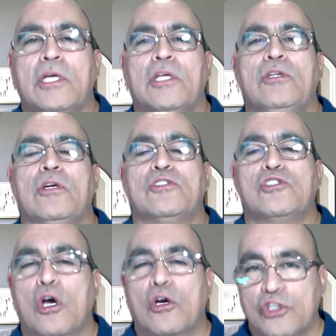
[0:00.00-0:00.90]
Your
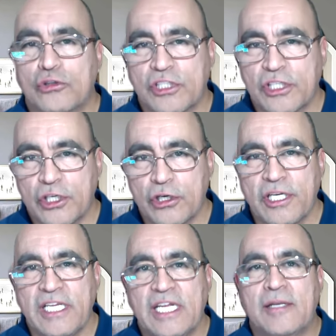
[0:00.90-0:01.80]
Social
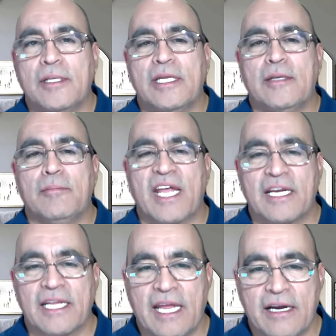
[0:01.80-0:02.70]
Security and
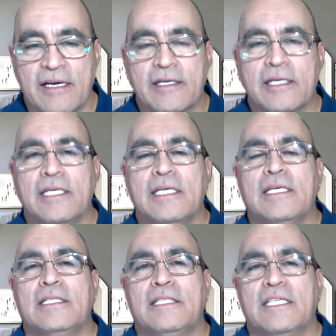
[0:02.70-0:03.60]
Medicare
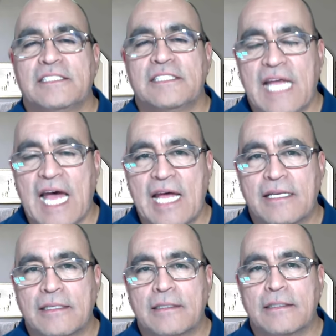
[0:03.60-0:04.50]
does
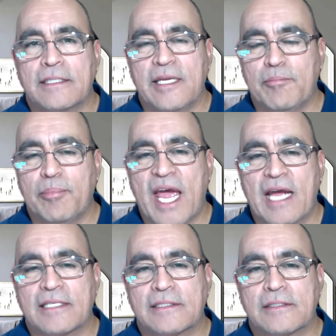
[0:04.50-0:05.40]
not
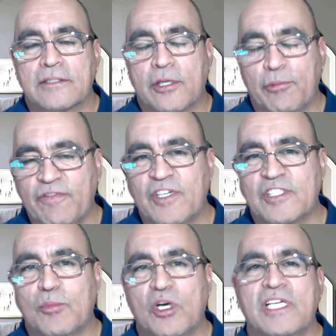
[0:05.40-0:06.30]
impact, the reverse
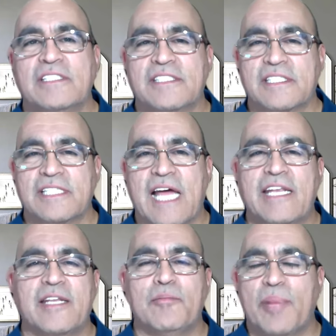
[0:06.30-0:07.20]
mortgage does not
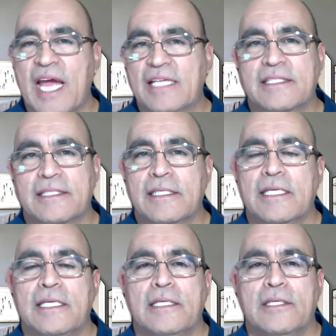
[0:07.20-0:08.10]
impact
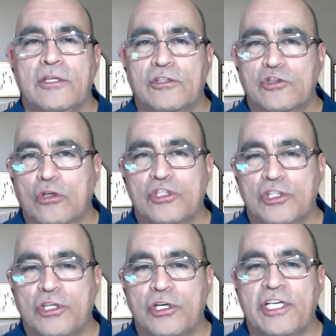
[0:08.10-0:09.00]
your Social
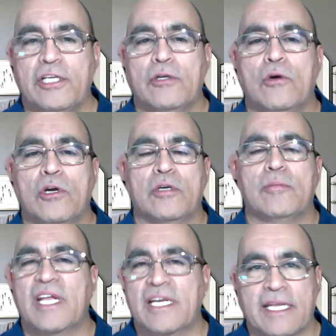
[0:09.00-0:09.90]
Security or your
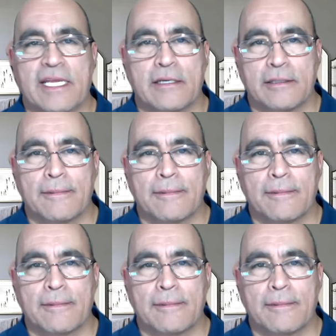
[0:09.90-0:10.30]
Medicare.